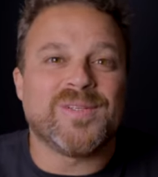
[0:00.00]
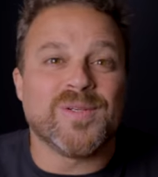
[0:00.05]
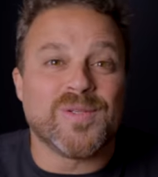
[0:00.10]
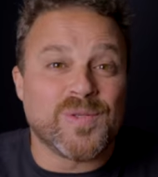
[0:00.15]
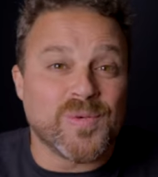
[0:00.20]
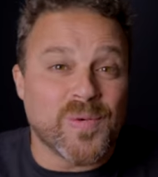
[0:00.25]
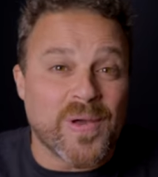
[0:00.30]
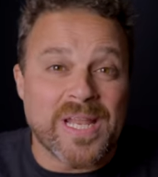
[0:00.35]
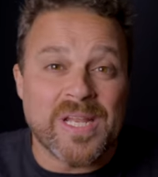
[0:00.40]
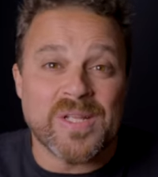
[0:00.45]
to
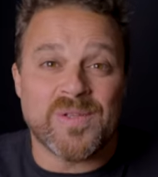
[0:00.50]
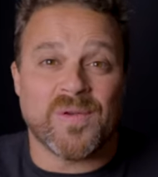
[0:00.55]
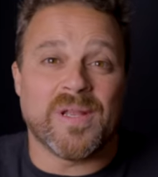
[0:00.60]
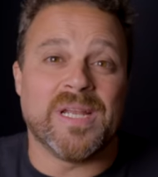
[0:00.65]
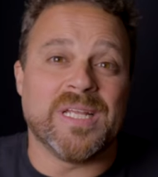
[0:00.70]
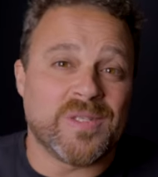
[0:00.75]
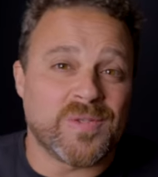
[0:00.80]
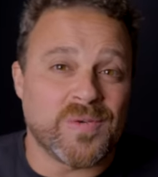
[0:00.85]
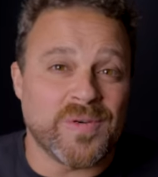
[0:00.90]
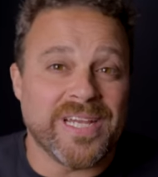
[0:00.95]

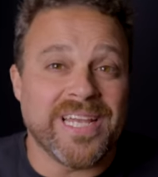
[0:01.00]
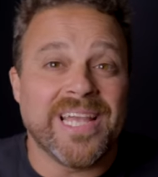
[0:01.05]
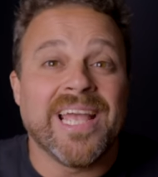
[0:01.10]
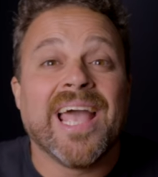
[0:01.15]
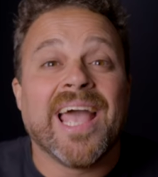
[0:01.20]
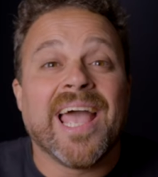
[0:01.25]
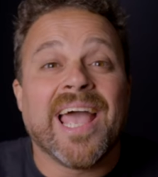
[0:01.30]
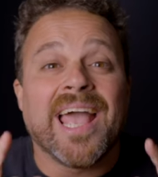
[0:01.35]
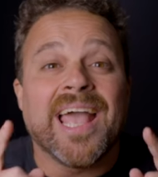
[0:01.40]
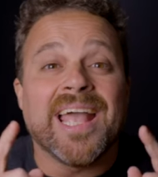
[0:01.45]
2023
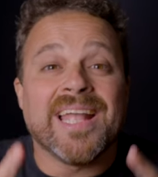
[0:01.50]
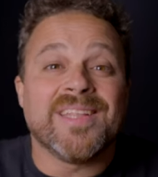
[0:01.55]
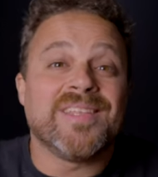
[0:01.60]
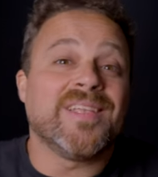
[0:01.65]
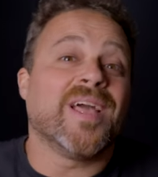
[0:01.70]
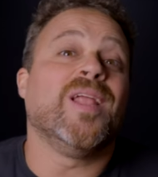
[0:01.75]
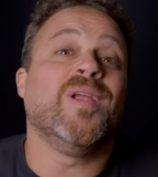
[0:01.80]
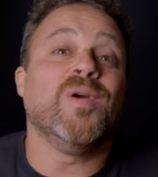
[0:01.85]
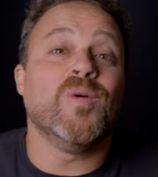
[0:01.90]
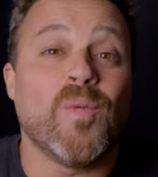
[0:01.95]
and
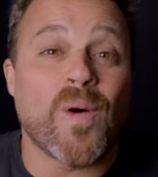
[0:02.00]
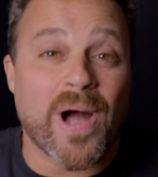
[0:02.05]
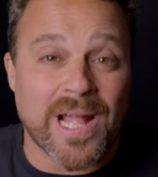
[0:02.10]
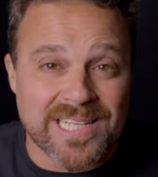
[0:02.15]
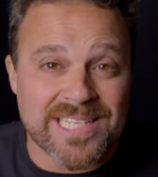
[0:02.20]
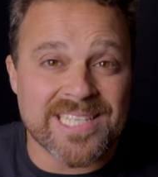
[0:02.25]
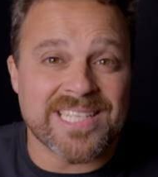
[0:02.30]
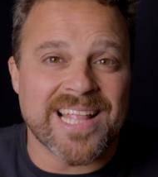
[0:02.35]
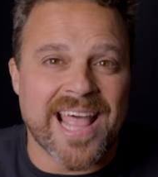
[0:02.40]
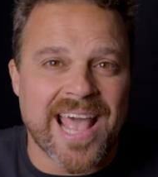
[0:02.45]
tell you
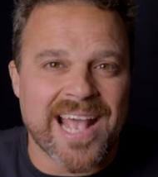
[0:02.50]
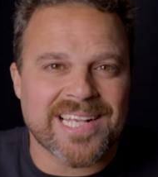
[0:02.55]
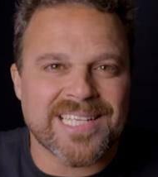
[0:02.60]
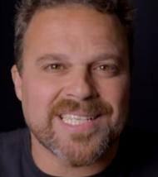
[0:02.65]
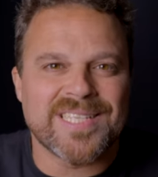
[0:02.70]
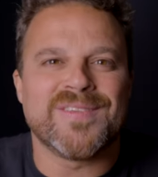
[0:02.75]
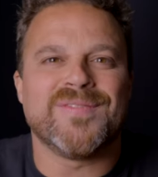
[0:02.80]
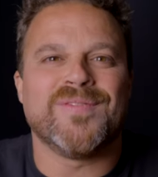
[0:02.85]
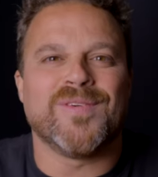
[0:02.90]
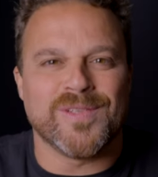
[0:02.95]
what's
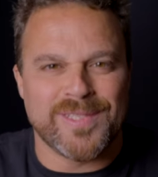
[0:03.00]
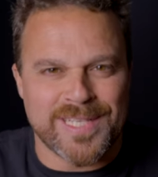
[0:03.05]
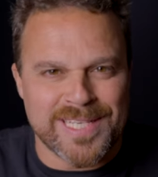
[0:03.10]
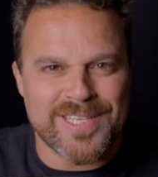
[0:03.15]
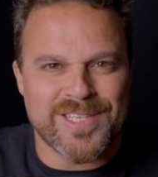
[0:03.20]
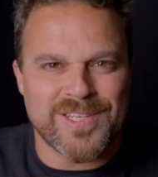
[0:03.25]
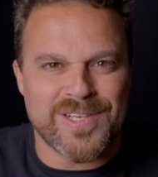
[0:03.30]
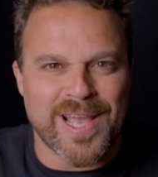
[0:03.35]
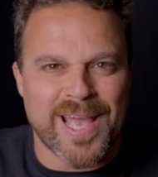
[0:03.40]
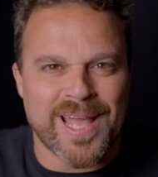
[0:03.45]
next for
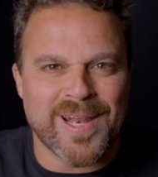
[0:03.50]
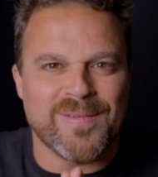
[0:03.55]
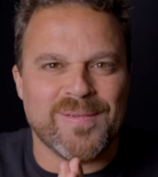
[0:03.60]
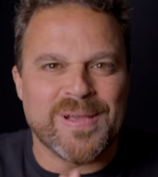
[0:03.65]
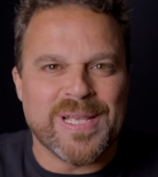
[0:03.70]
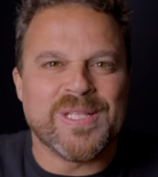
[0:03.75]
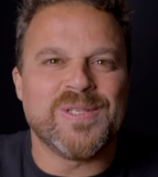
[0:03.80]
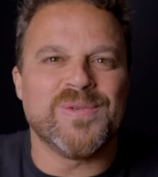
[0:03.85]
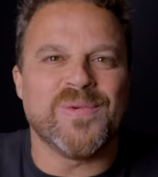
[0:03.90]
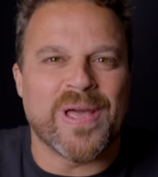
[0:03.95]
this channel
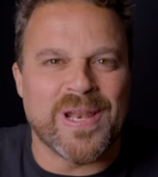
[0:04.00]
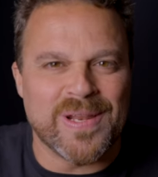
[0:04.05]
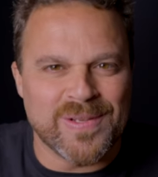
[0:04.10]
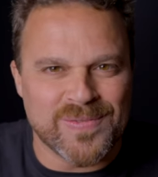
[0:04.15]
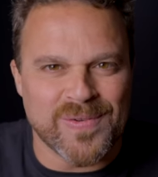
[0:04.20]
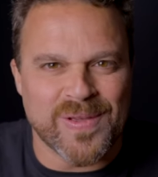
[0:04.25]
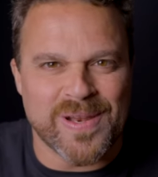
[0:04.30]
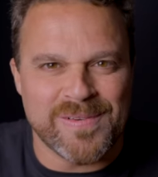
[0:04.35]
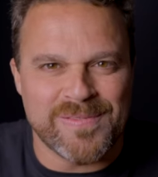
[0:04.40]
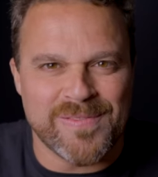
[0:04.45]
in
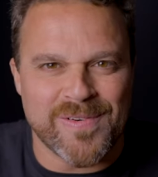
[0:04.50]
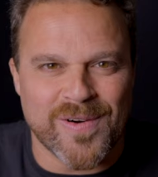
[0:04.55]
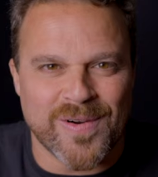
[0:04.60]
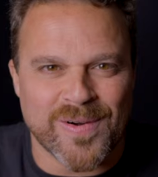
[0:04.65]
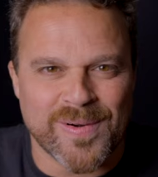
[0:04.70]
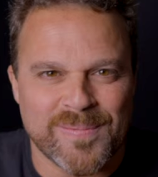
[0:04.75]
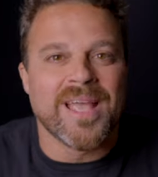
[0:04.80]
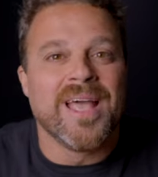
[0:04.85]
2024.